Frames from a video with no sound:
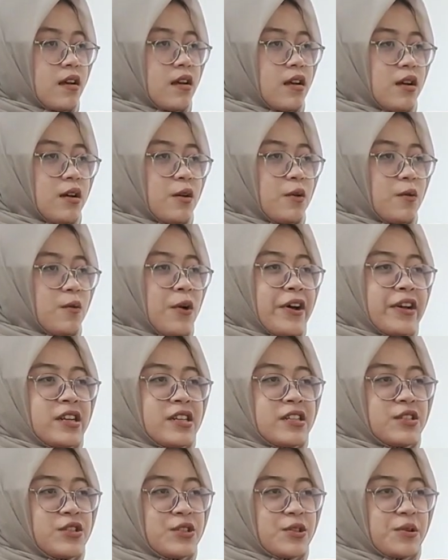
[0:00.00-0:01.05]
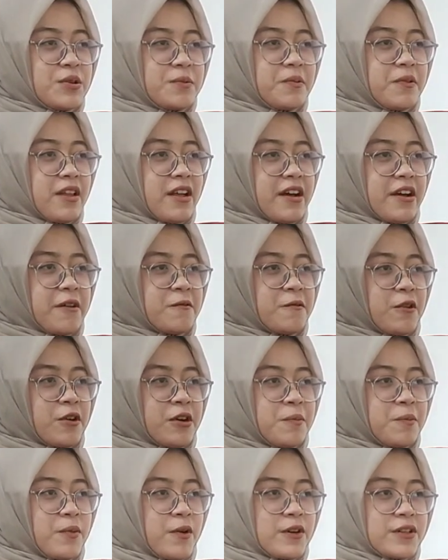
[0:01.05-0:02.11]
Why did you apply for the
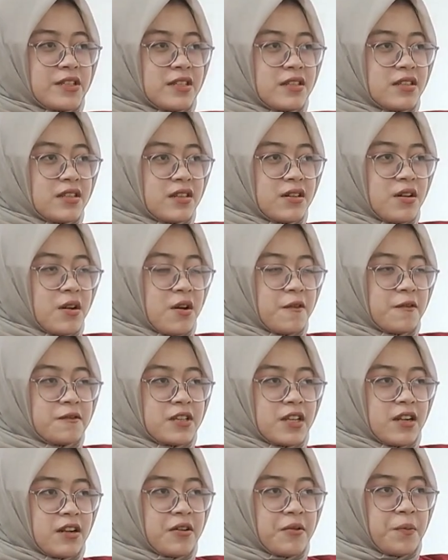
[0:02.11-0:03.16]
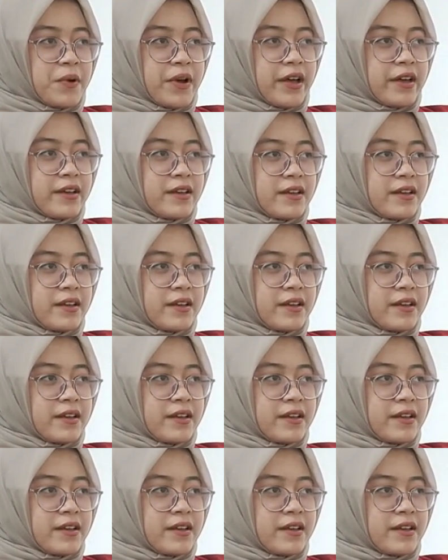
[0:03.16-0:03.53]
position of teller bank?